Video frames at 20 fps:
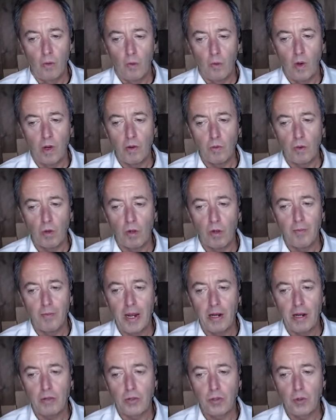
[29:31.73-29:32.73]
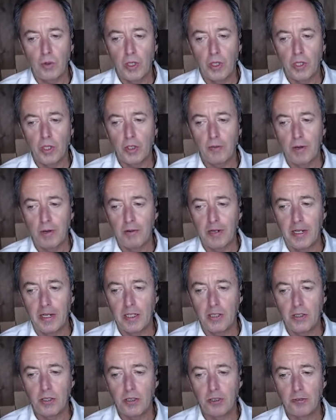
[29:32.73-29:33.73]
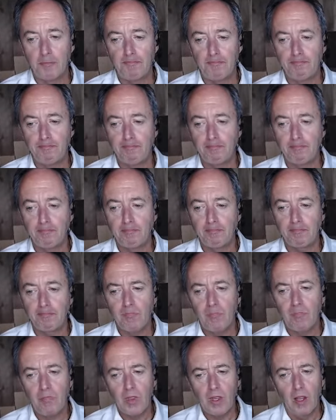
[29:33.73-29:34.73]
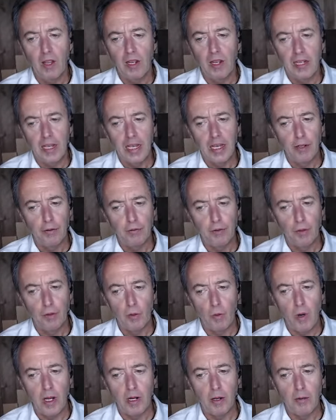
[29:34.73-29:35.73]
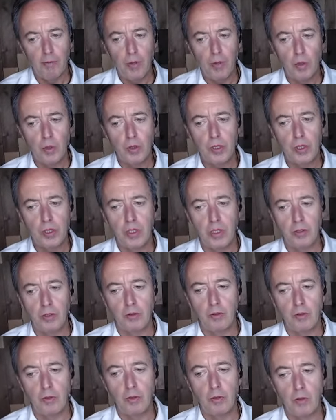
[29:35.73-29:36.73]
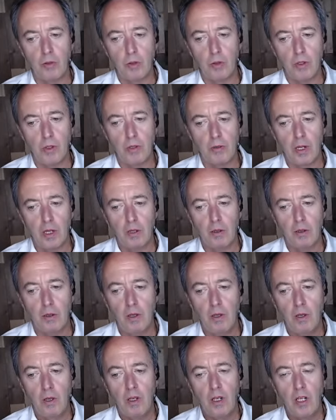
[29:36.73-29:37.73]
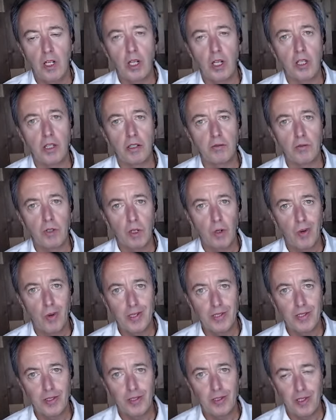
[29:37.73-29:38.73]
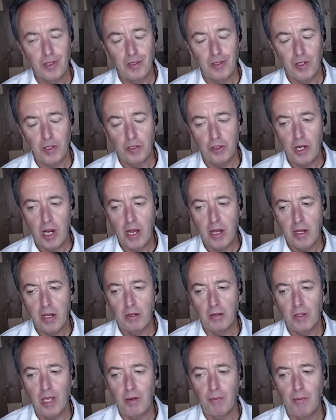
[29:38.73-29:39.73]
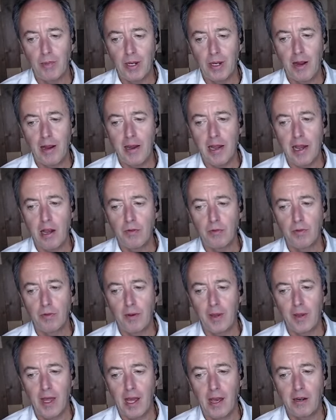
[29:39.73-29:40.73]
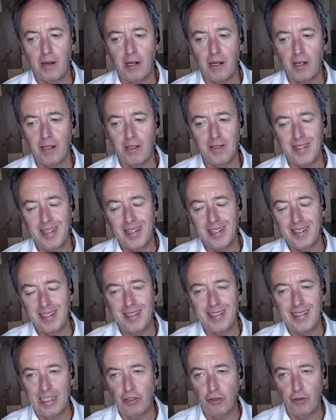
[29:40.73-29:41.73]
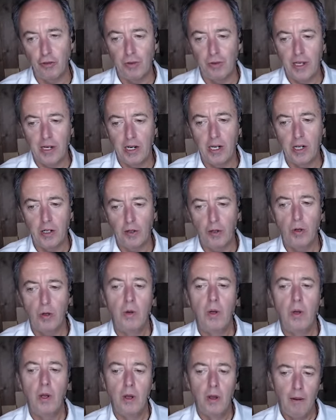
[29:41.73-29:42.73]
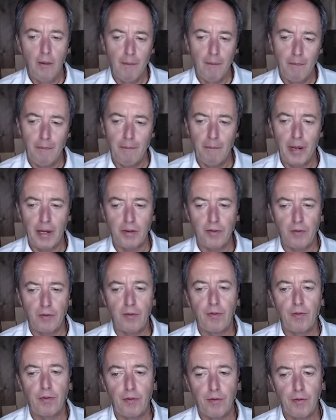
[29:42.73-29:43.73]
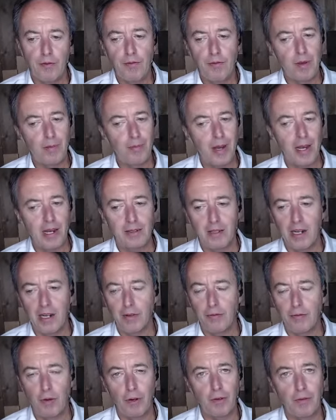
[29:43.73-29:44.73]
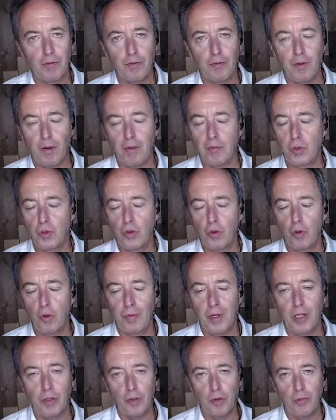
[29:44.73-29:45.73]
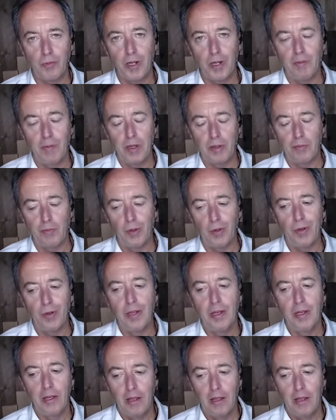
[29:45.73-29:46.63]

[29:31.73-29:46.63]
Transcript: what we're about to experience. Again, if you want to post in your healing requests in the chat, I'll keep an eye out for that. And it's not essential that I know, but feedback that I've heard from so many people,